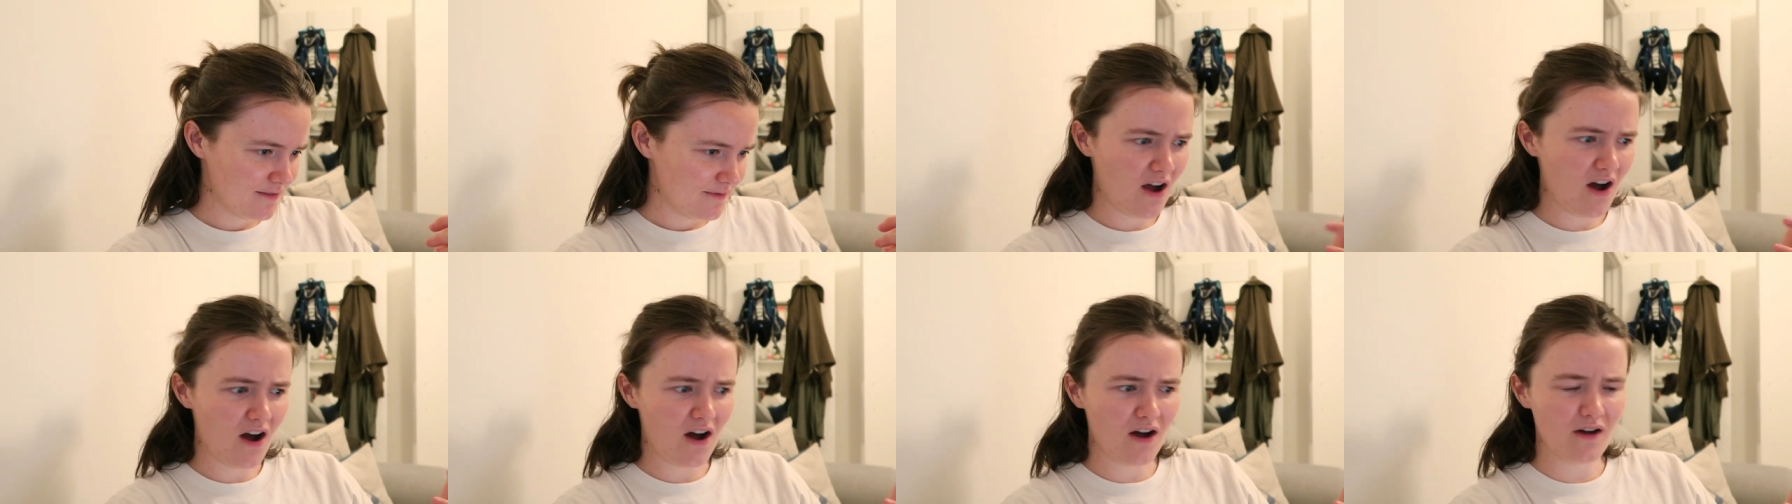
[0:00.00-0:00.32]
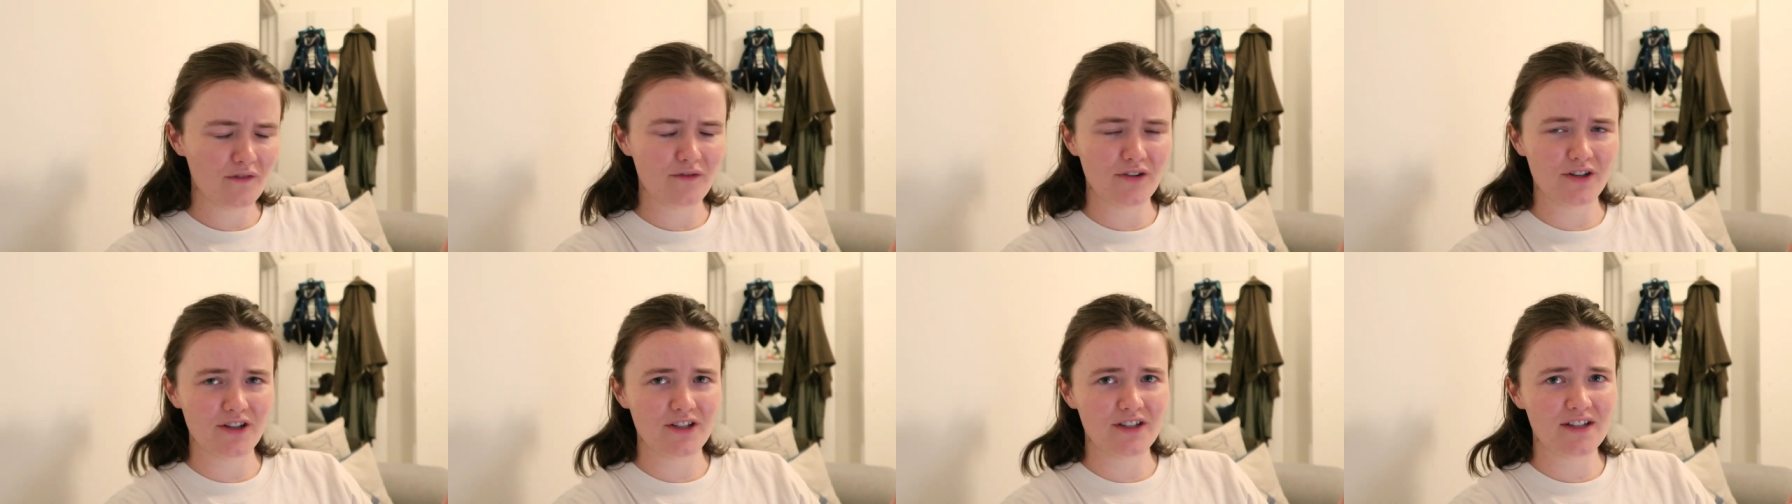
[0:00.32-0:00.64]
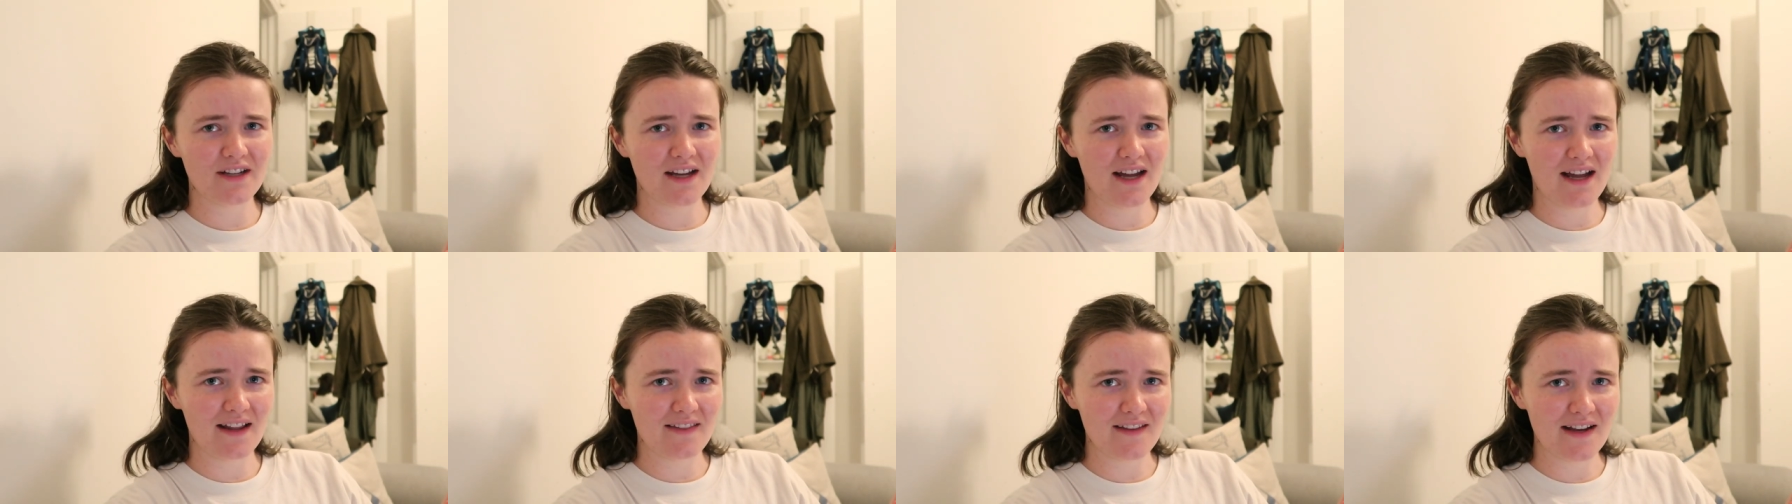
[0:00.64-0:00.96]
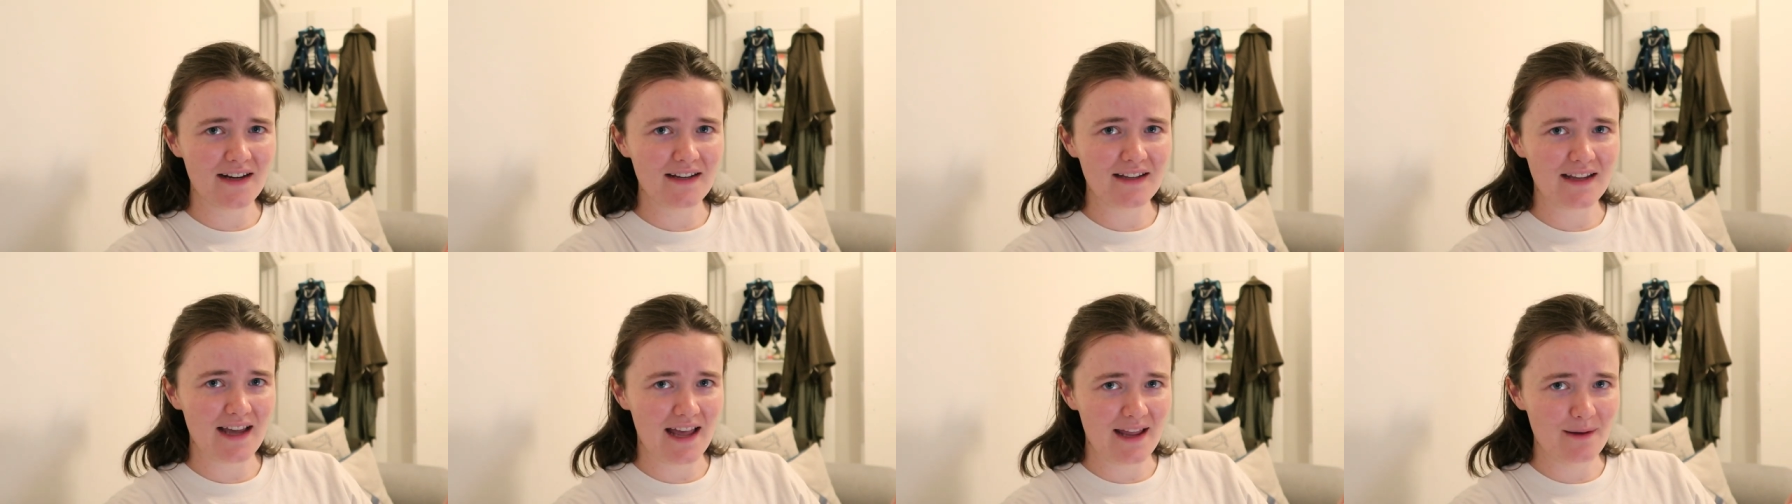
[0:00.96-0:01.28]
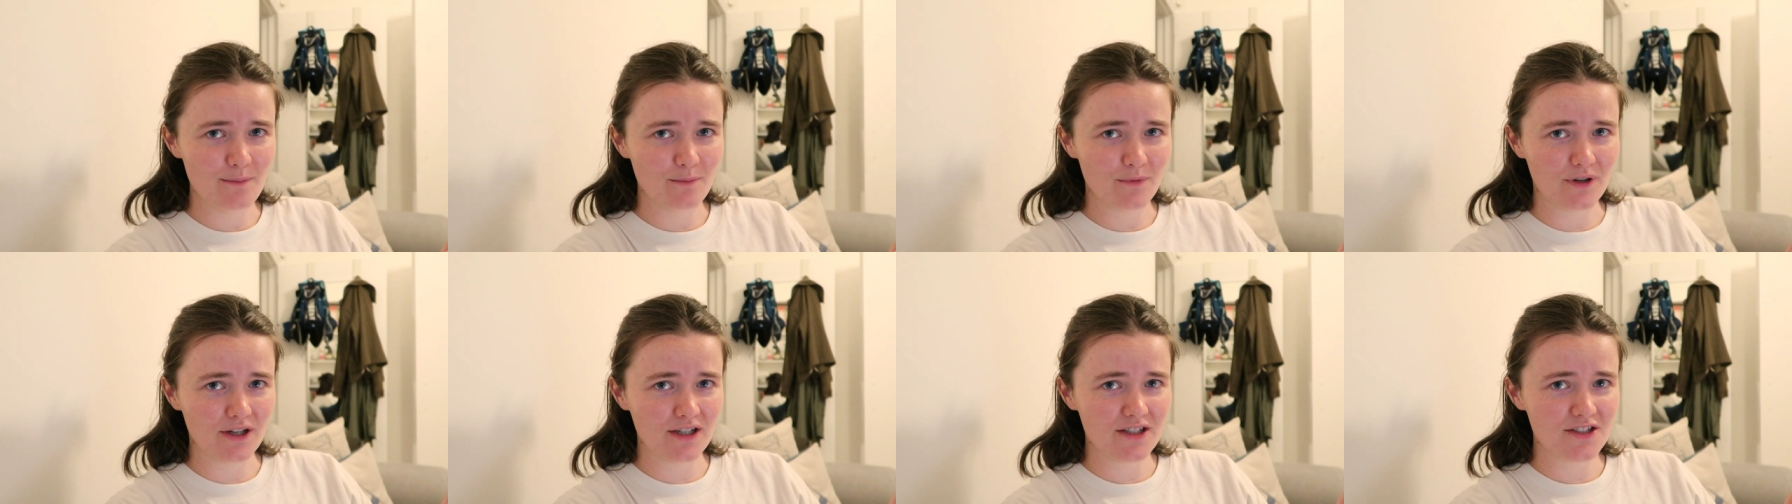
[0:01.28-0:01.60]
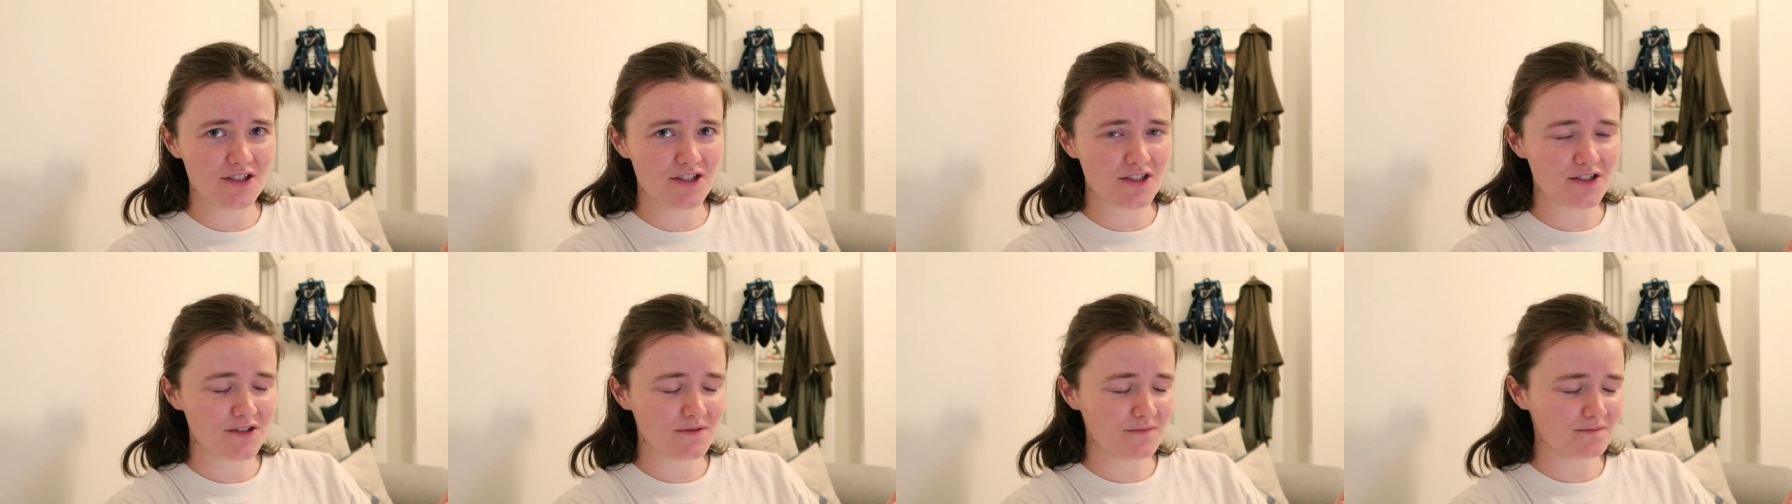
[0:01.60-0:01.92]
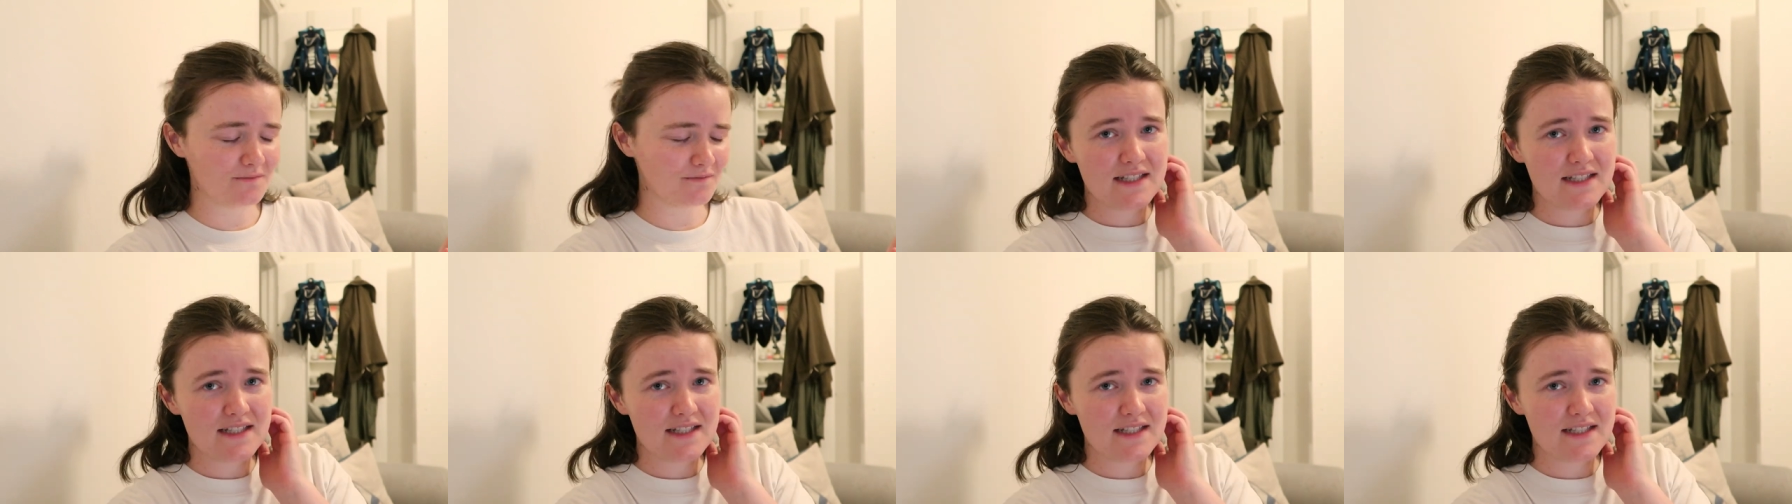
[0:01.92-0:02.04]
Harvard and then Cambridge.